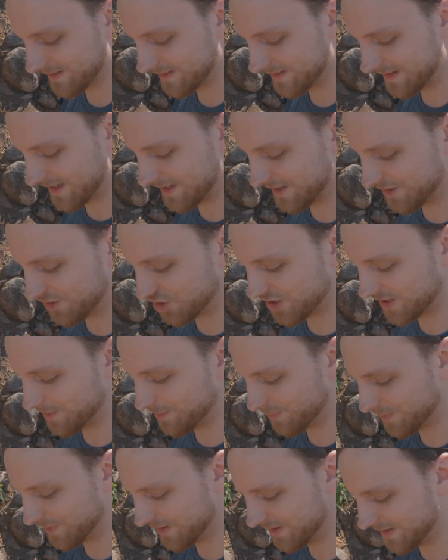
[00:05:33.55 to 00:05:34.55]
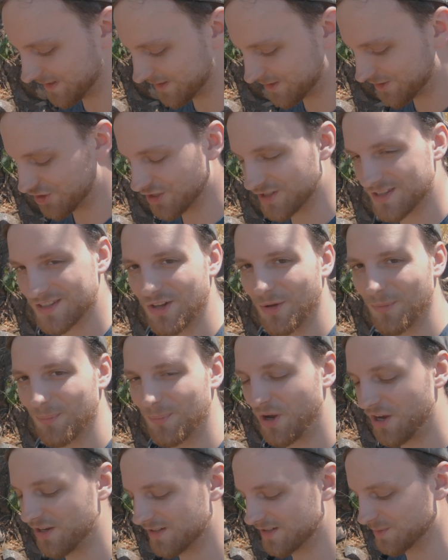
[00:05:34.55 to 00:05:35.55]
that it simply is just not
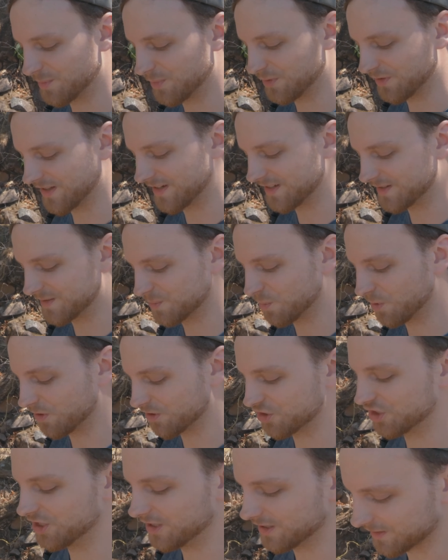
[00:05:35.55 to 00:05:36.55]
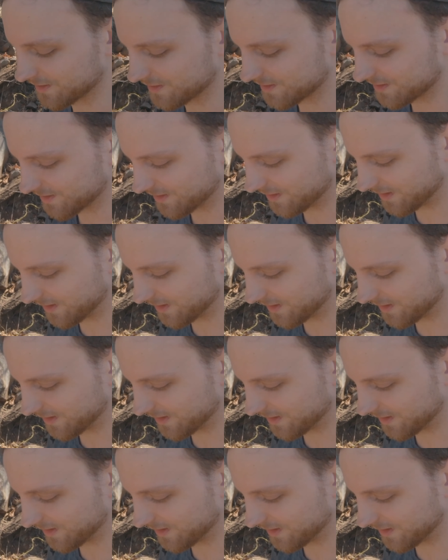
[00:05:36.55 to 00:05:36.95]
possible that it's one genus.